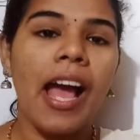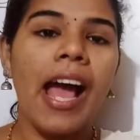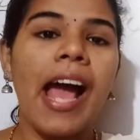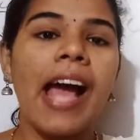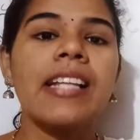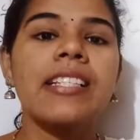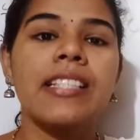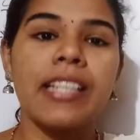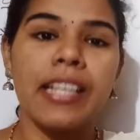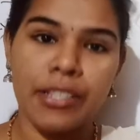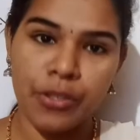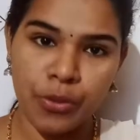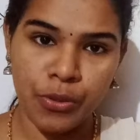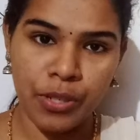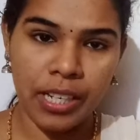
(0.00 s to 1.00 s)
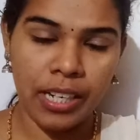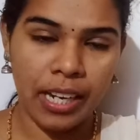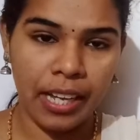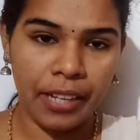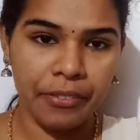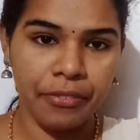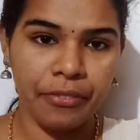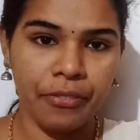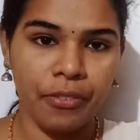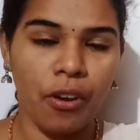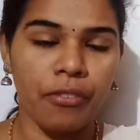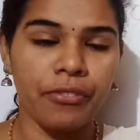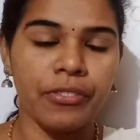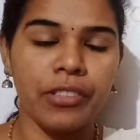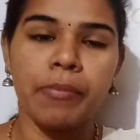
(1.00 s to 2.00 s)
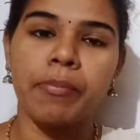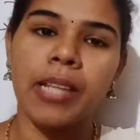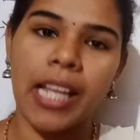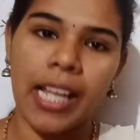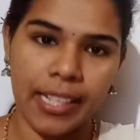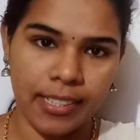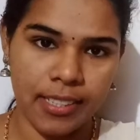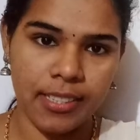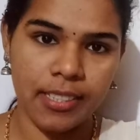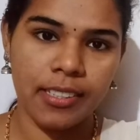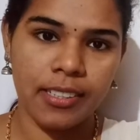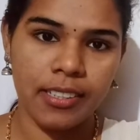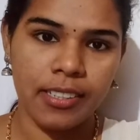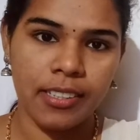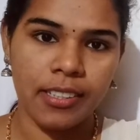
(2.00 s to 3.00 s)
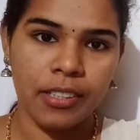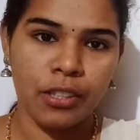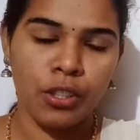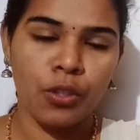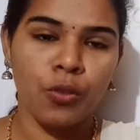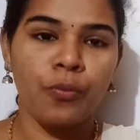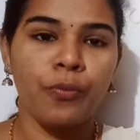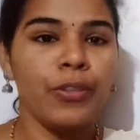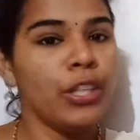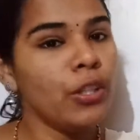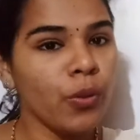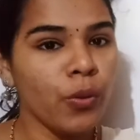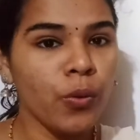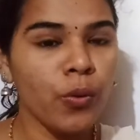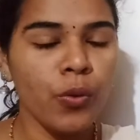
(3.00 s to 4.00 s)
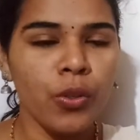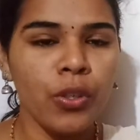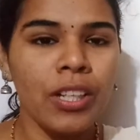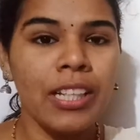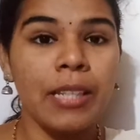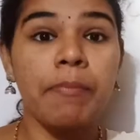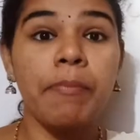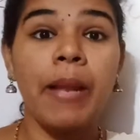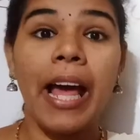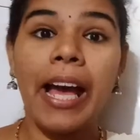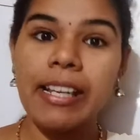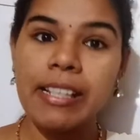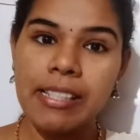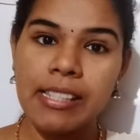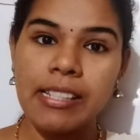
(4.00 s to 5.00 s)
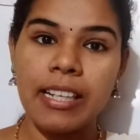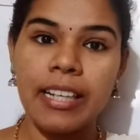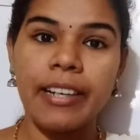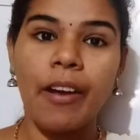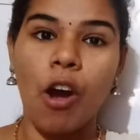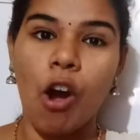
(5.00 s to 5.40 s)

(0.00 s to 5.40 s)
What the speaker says: and day-to-day life of the plant. We know the plants need